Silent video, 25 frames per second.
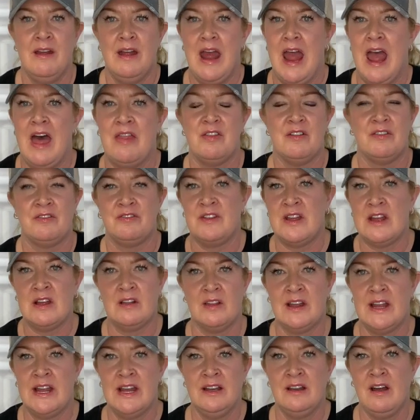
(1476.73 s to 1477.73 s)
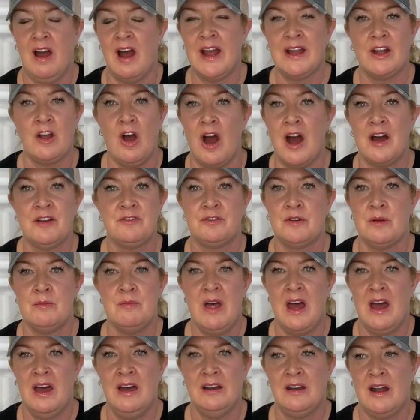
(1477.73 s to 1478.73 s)
and the feeling I got from
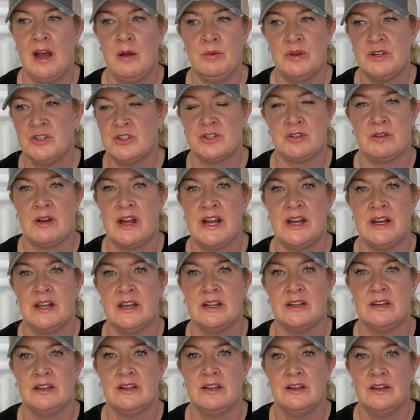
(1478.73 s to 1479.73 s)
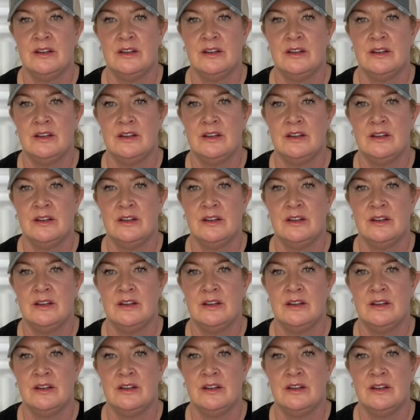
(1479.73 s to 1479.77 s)
that, I wouldn't trade it.